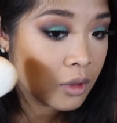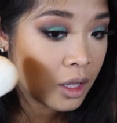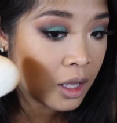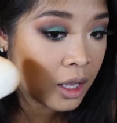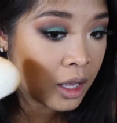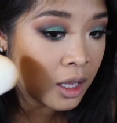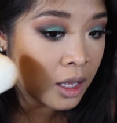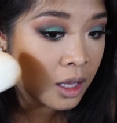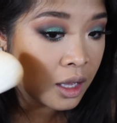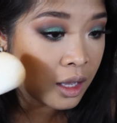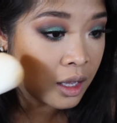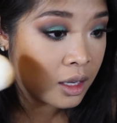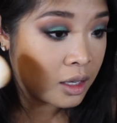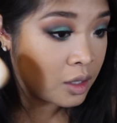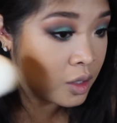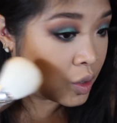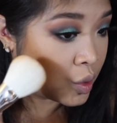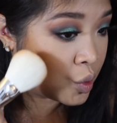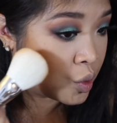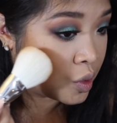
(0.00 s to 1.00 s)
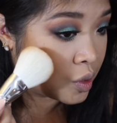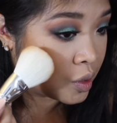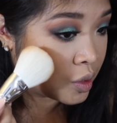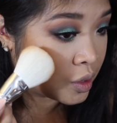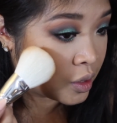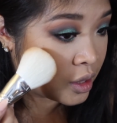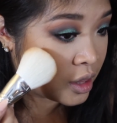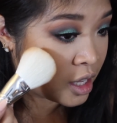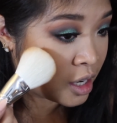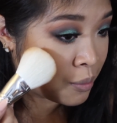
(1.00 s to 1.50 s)
and
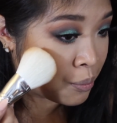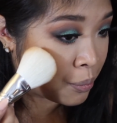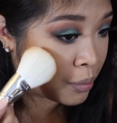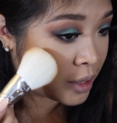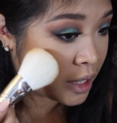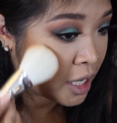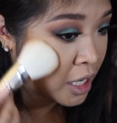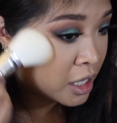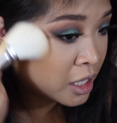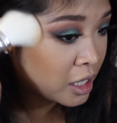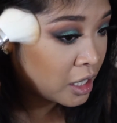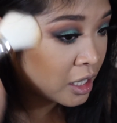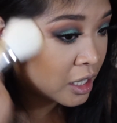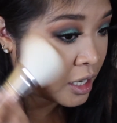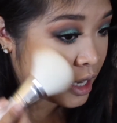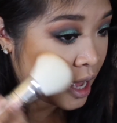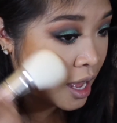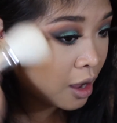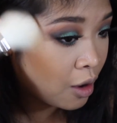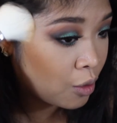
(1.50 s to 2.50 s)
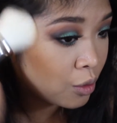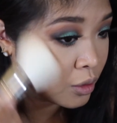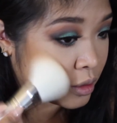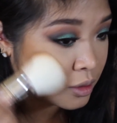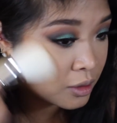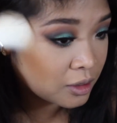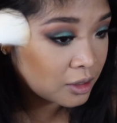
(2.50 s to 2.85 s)
then blended it out.